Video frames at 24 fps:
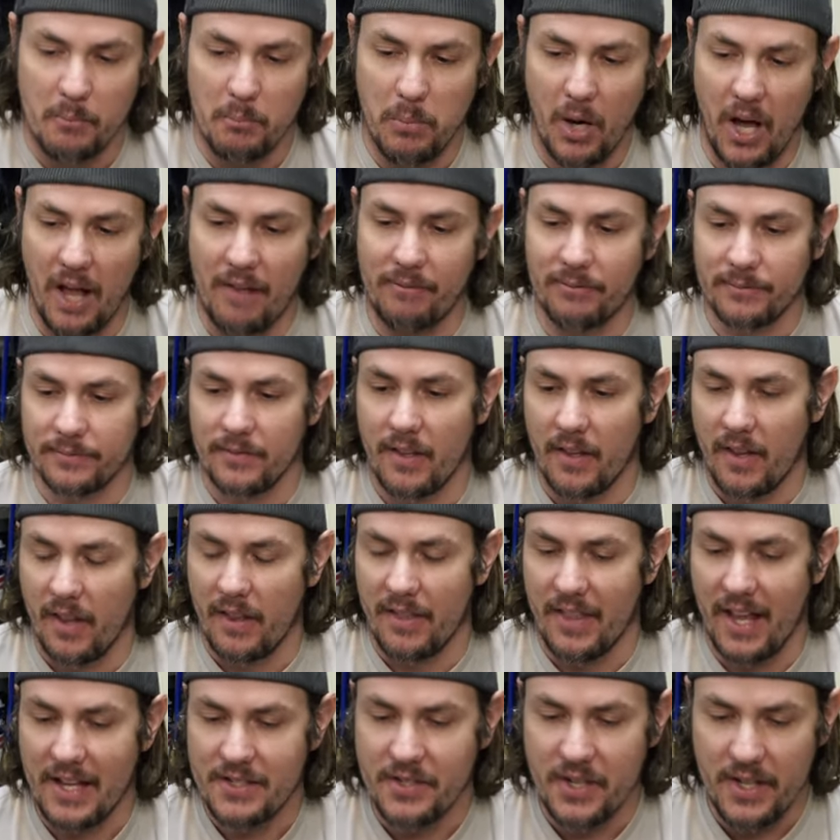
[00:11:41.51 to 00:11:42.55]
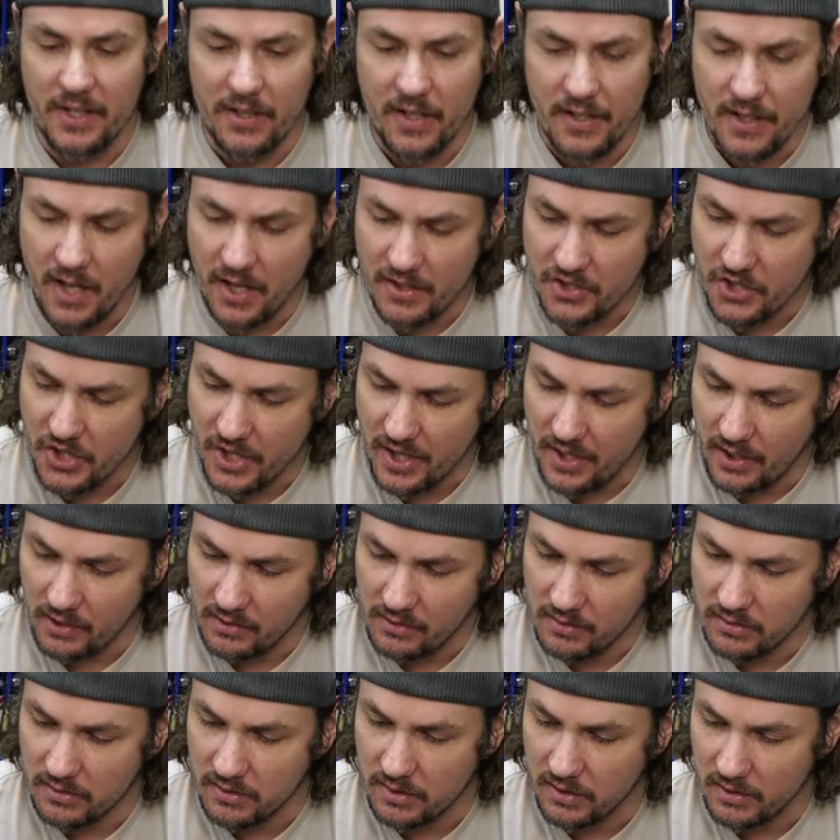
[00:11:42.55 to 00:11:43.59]
But that's it in a
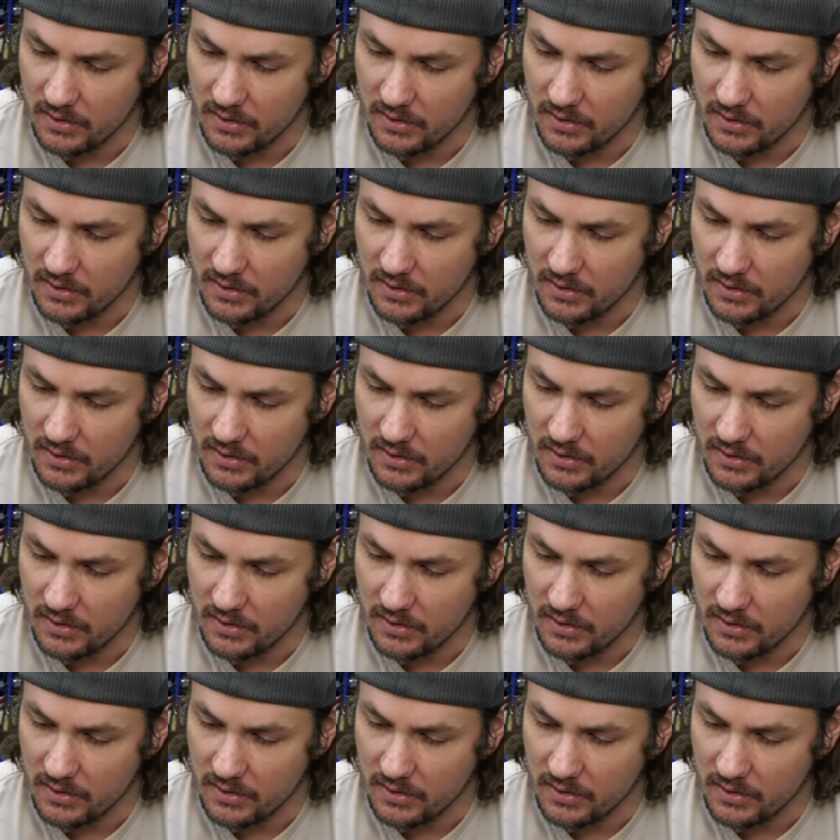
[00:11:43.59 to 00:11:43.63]
nutshell